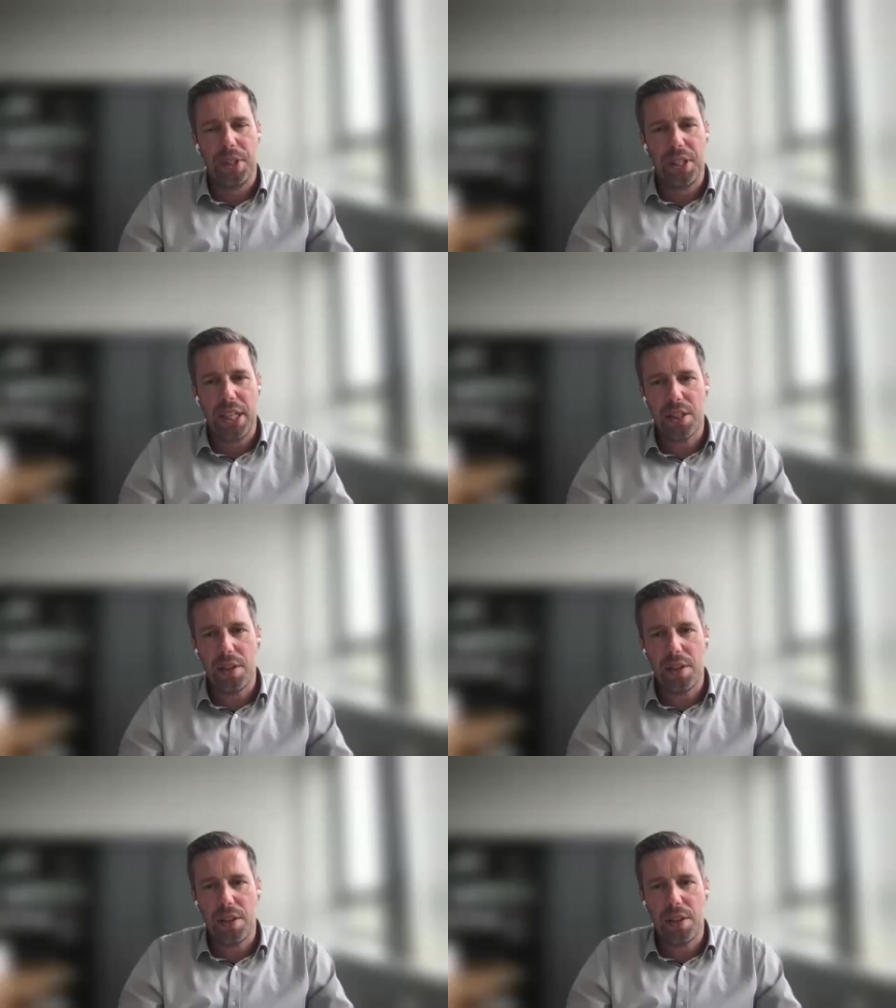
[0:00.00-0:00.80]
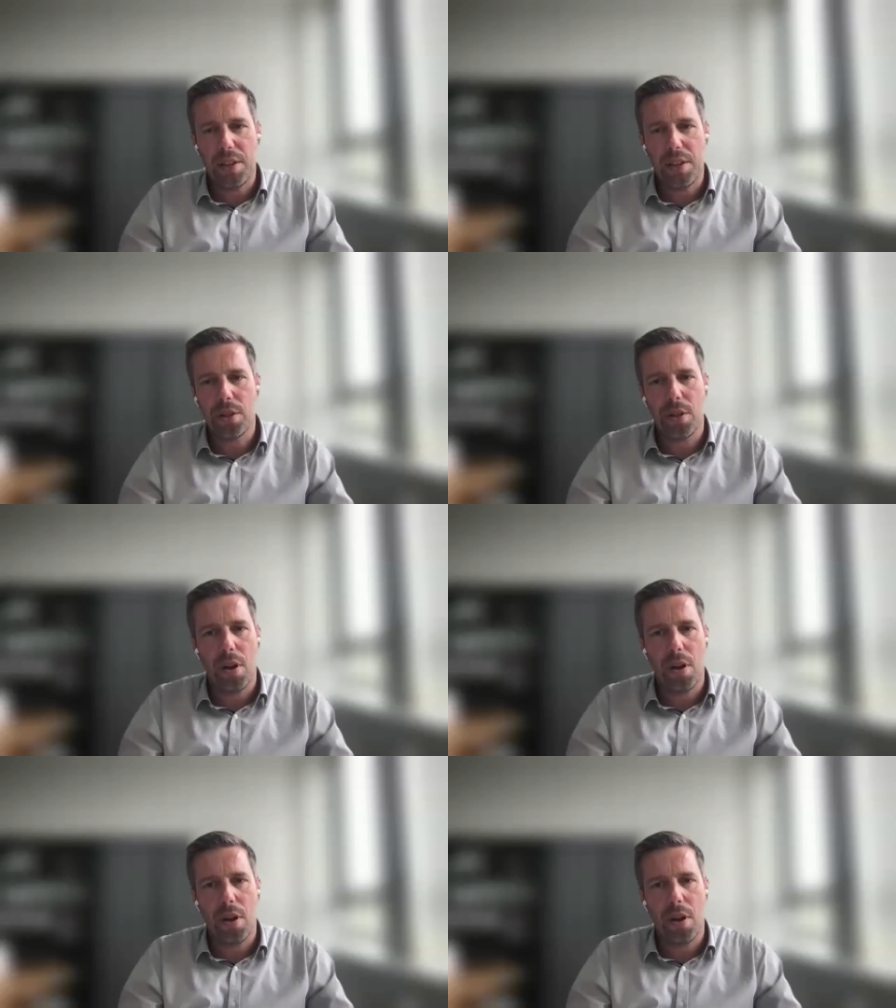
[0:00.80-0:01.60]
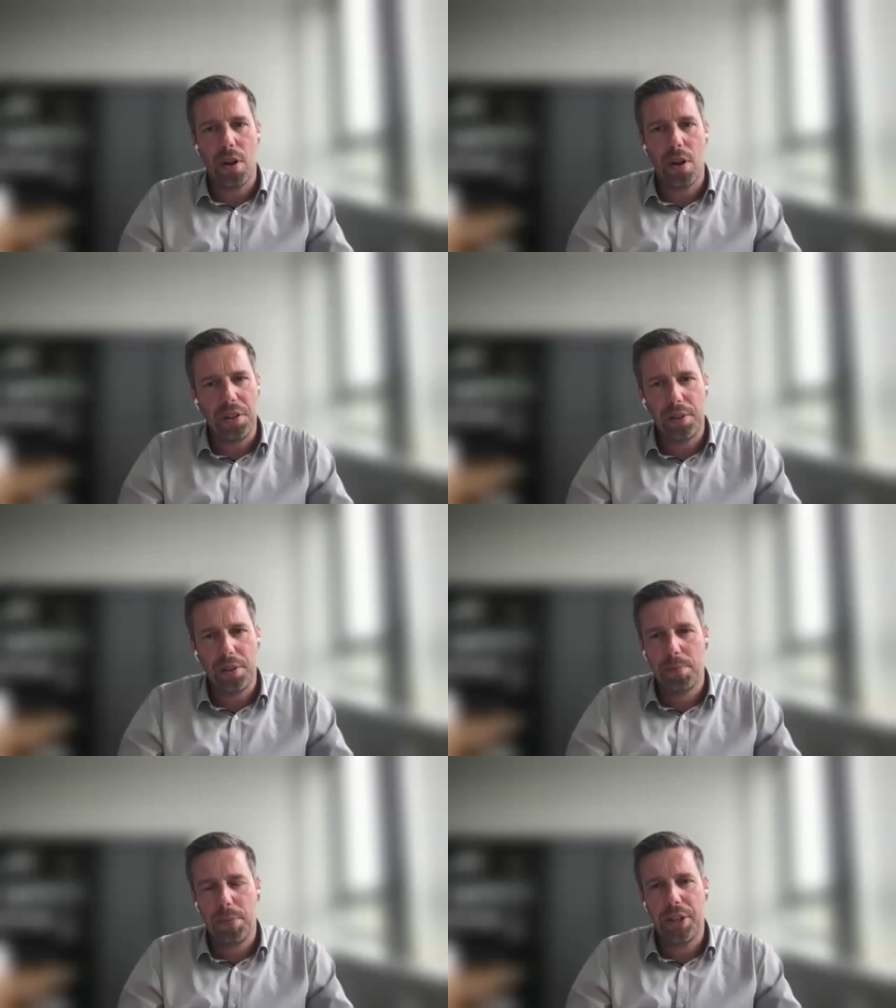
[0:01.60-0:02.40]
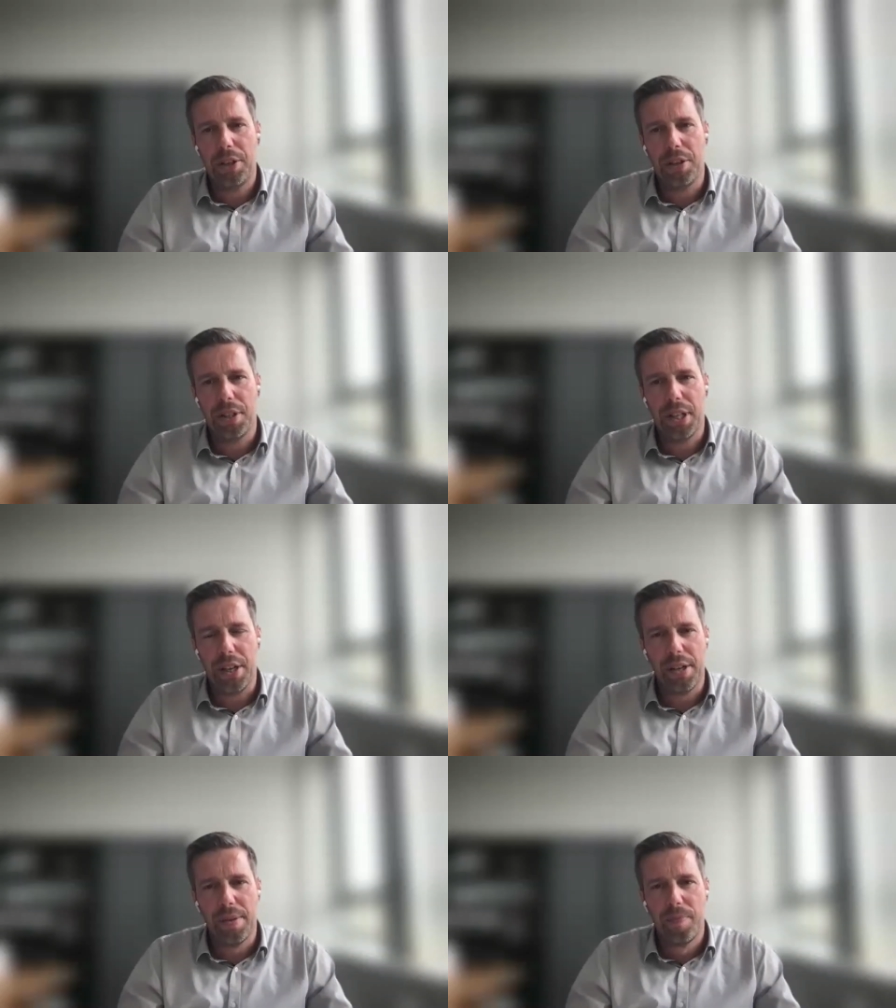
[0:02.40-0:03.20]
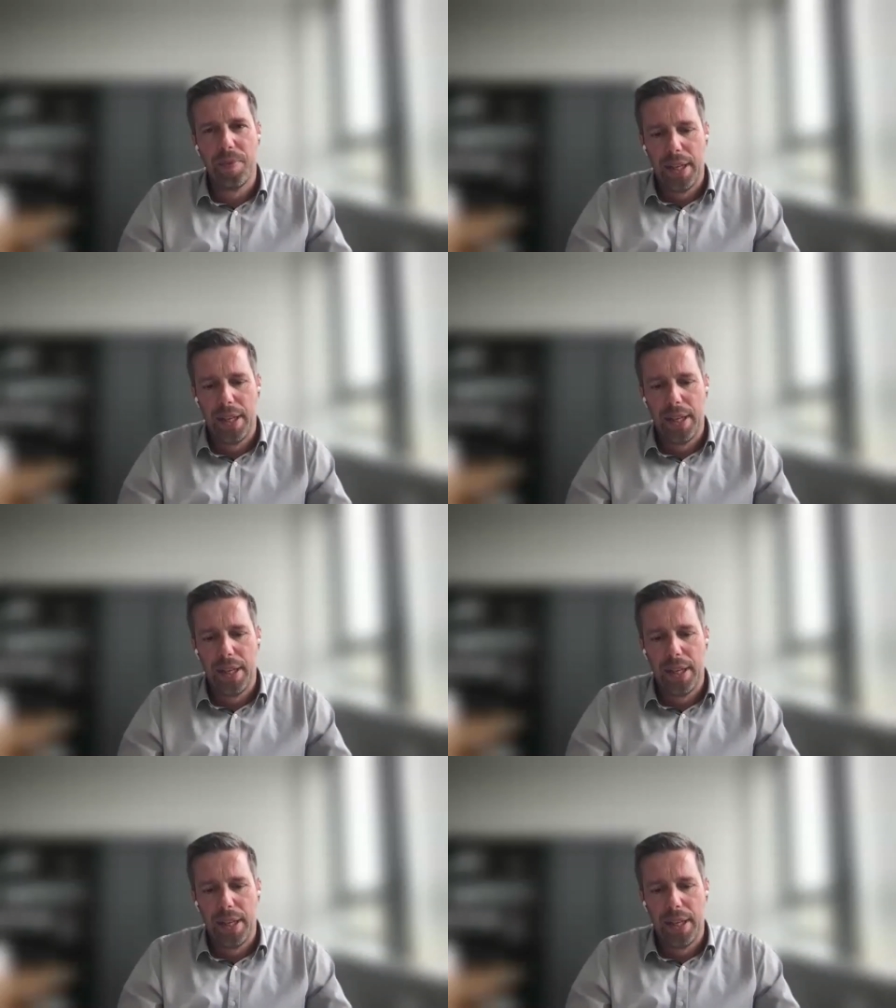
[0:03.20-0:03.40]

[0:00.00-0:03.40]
The sex differences are subtle, but they are there.